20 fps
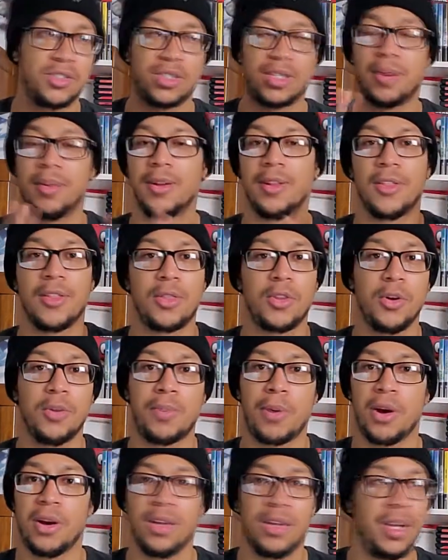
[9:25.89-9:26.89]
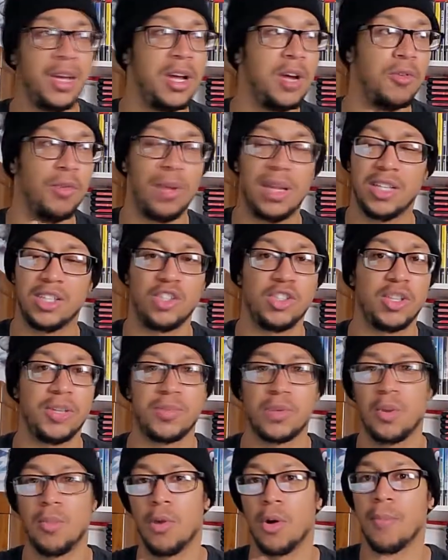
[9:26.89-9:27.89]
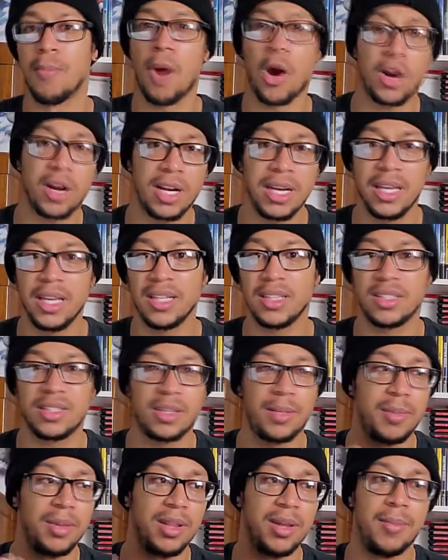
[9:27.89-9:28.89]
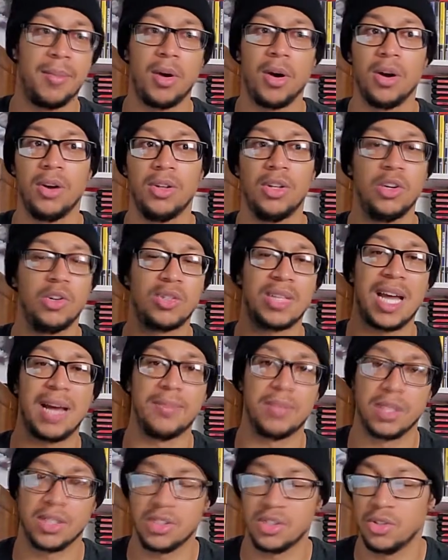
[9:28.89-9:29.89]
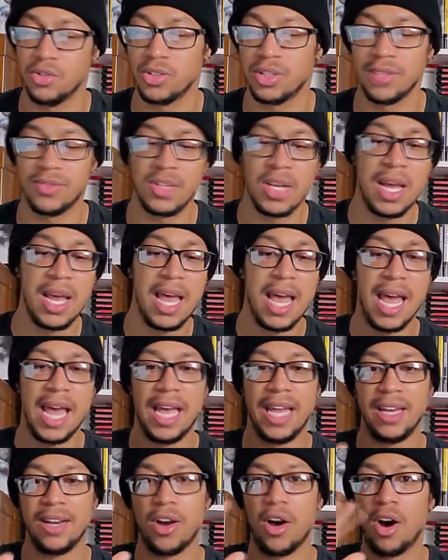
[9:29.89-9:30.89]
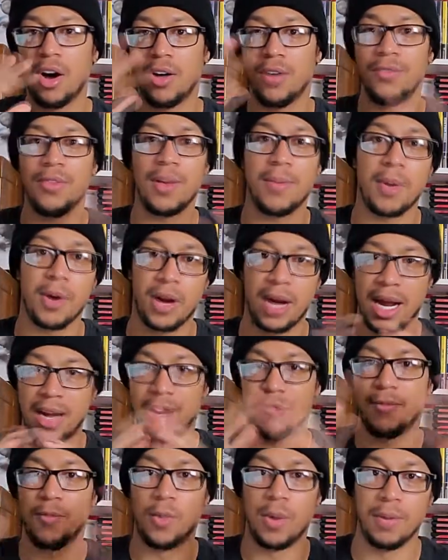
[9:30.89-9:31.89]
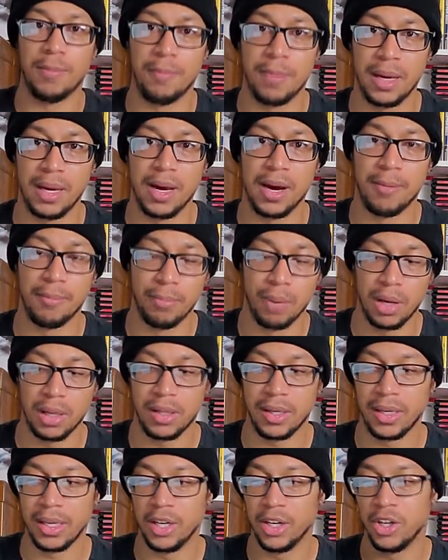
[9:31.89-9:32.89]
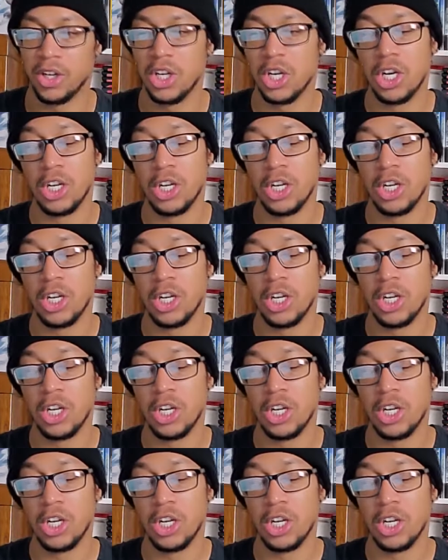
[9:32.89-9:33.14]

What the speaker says: Some of the third party relationships are more marketing, some of them are timed exclusives, and all of them are kind of one big umbrella here.